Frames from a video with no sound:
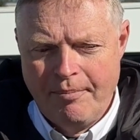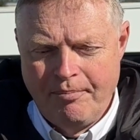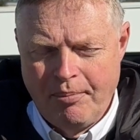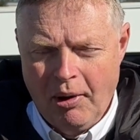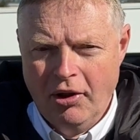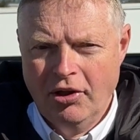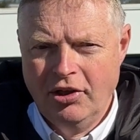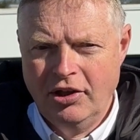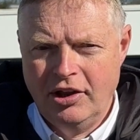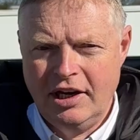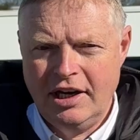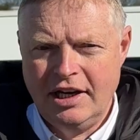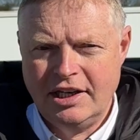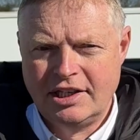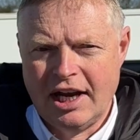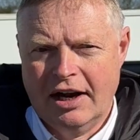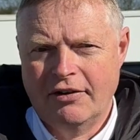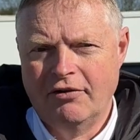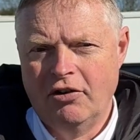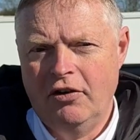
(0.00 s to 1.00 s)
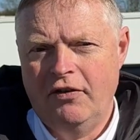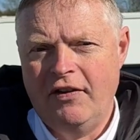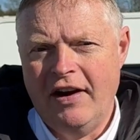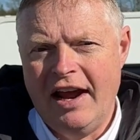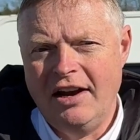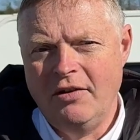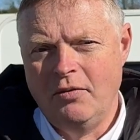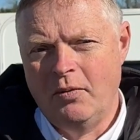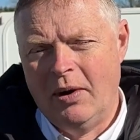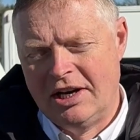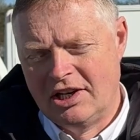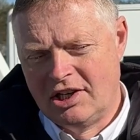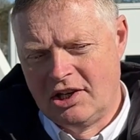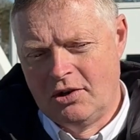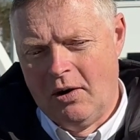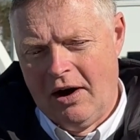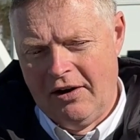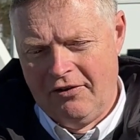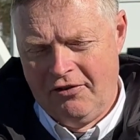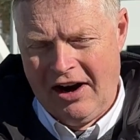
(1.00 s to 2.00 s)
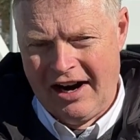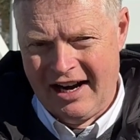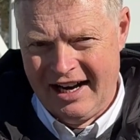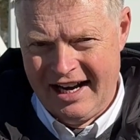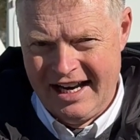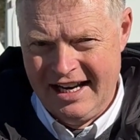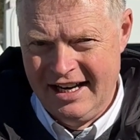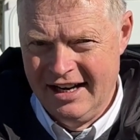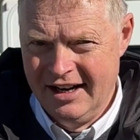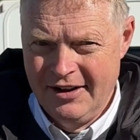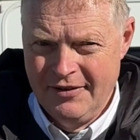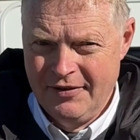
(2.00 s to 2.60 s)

bond the sunroof in, which quite frankly